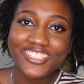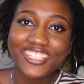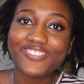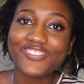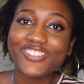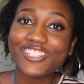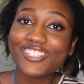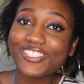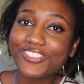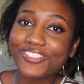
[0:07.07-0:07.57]

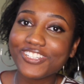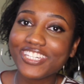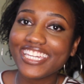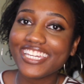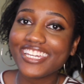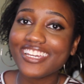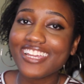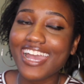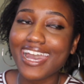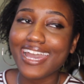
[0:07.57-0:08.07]
If you're new
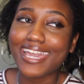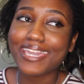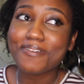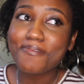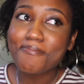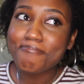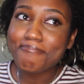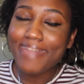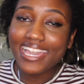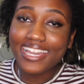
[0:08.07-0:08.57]
here, I
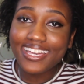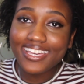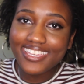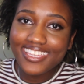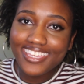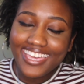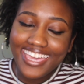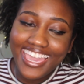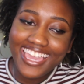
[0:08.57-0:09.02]
am Meccah